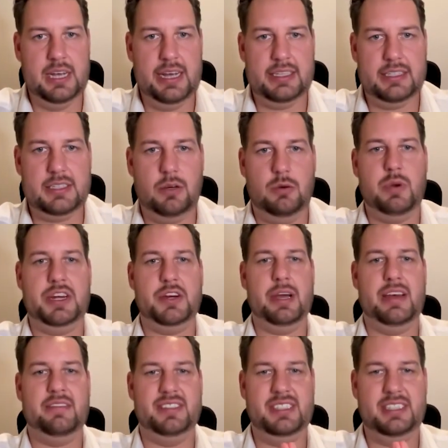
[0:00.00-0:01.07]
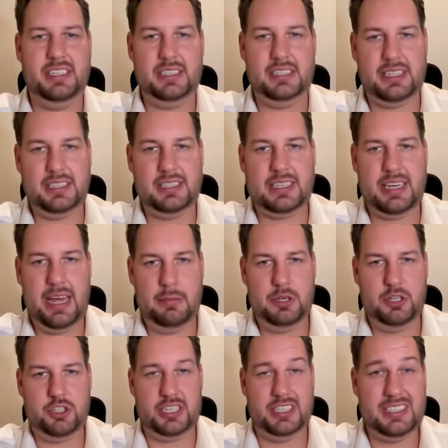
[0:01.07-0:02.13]
And so when you have this
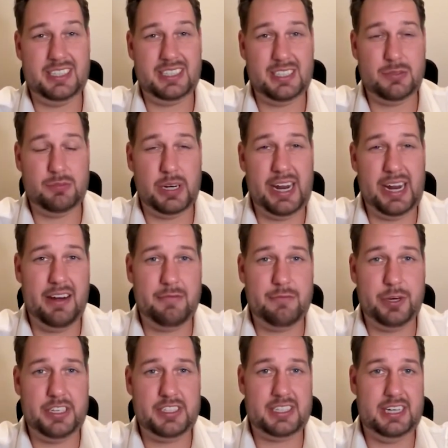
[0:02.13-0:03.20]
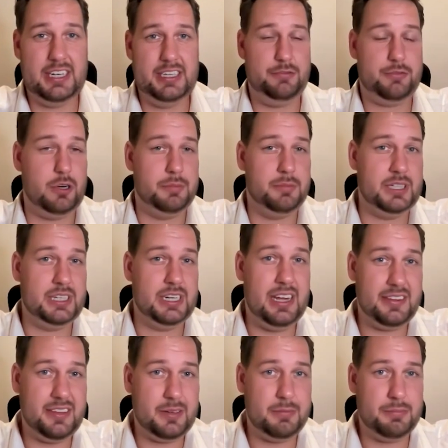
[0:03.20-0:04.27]
established, and this is what every study from
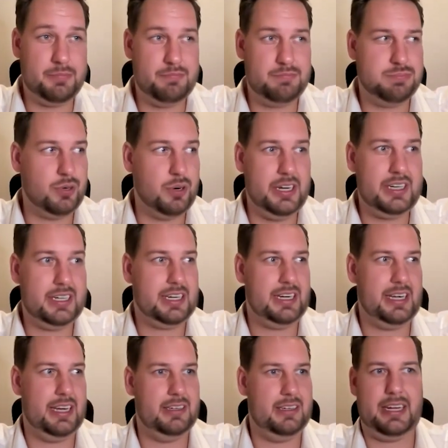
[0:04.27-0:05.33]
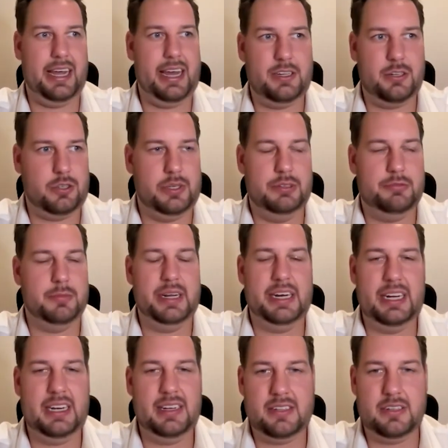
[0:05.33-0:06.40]
another product category from
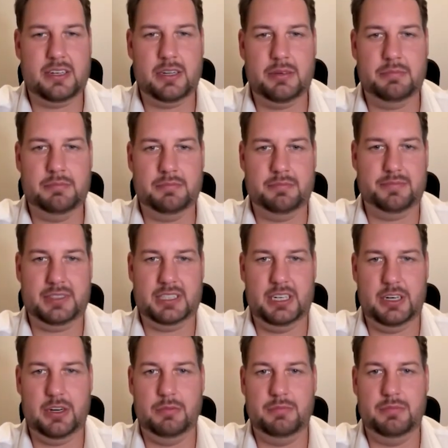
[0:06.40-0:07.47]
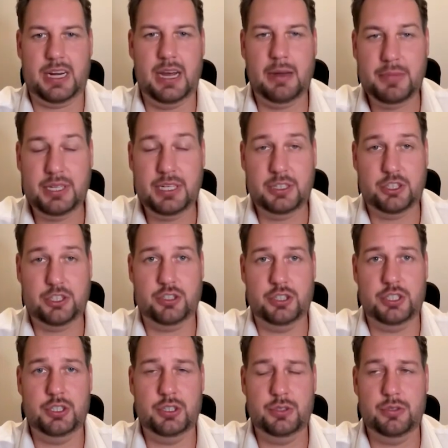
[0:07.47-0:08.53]
any other you know company
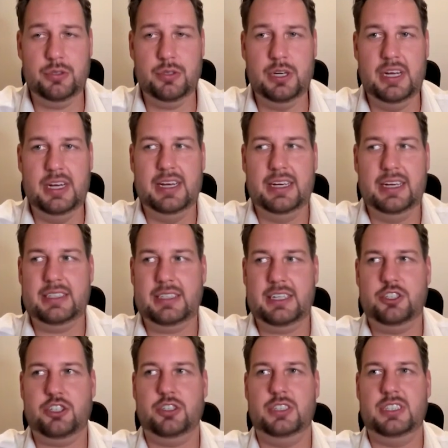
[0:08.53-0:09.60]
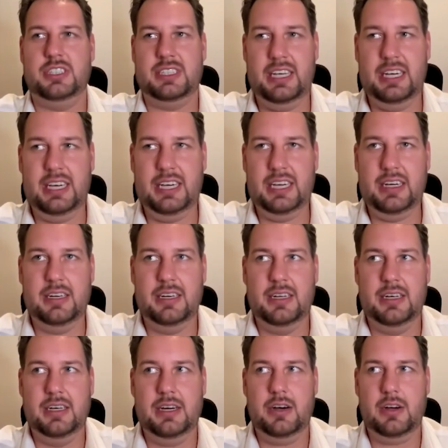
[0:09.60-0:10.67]
should do is they should see
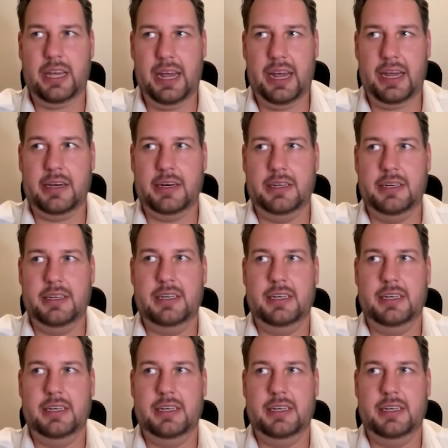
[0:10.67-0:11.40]
okay